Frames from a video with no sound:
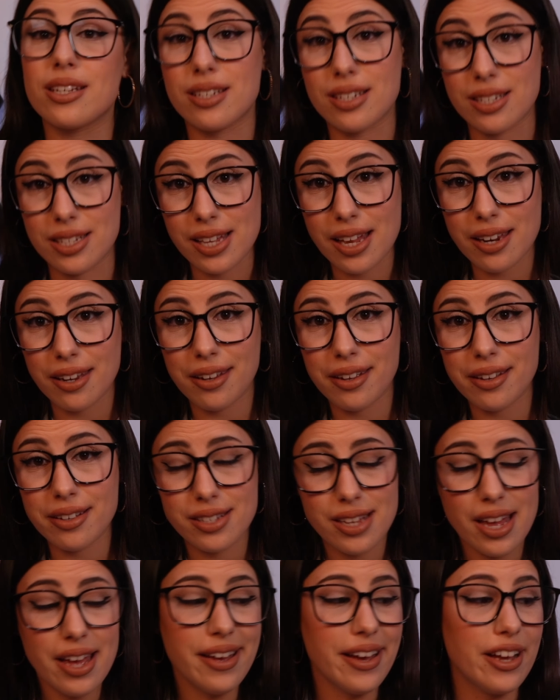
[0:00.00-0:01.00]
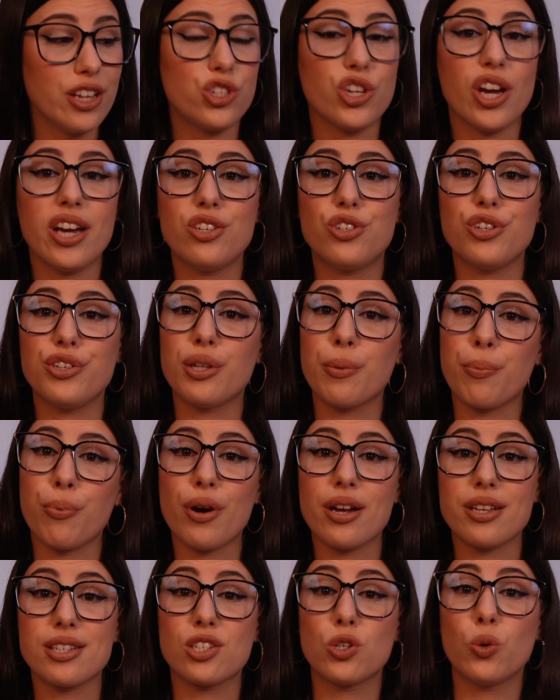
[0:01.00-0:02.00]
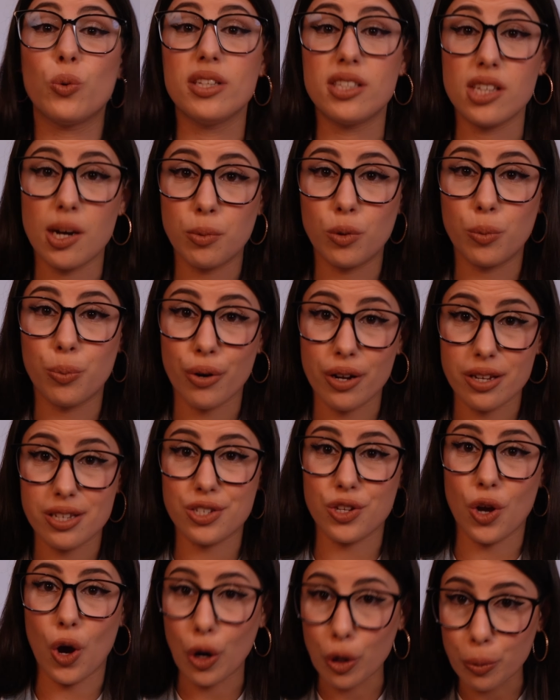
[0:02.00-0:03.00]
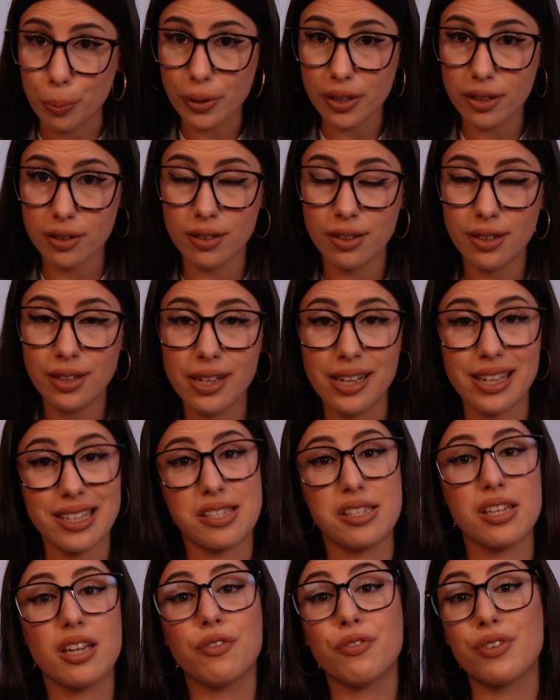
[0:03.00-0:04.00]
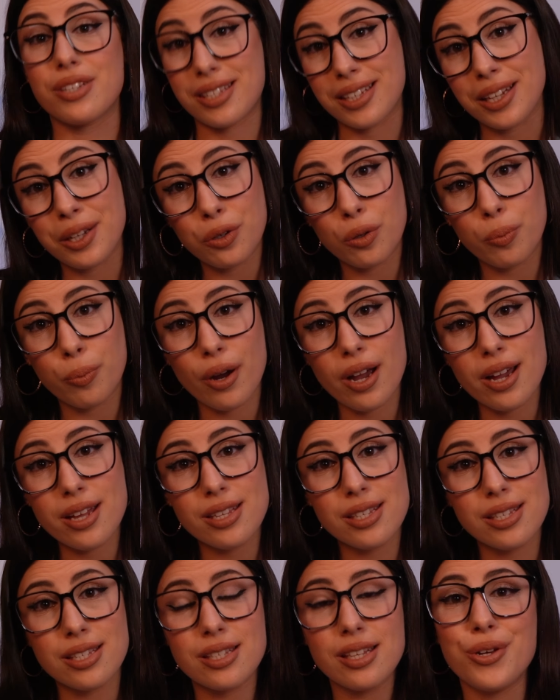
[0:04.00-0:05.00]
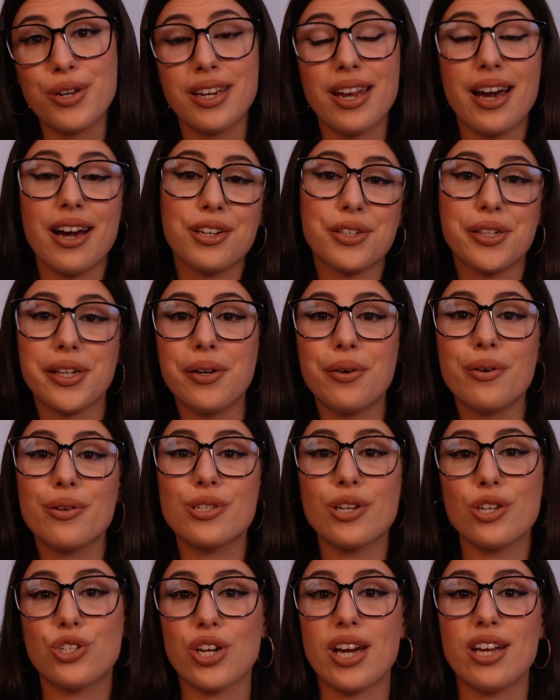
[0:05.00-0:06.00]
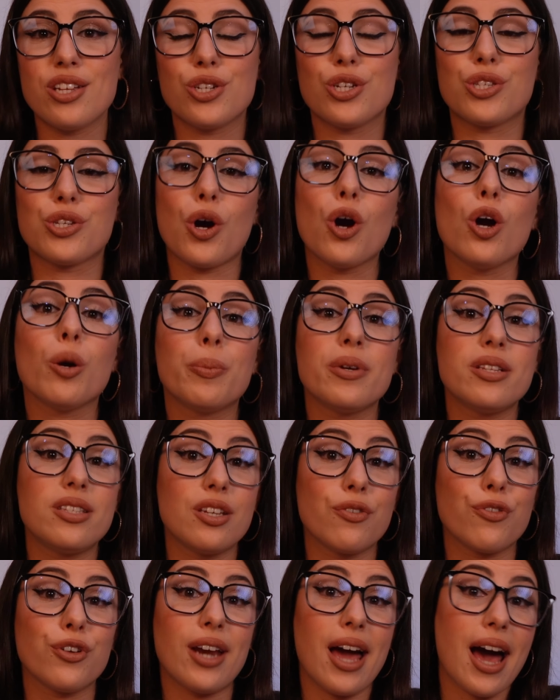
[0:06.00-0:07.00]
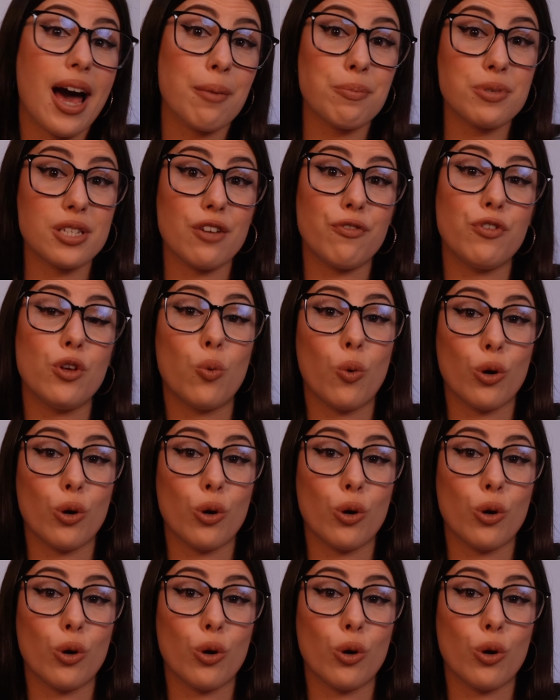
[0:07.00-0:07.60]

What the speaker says: into settings and changing the press to a double press to open instead of a single press. You can actually also change it to open different apps if you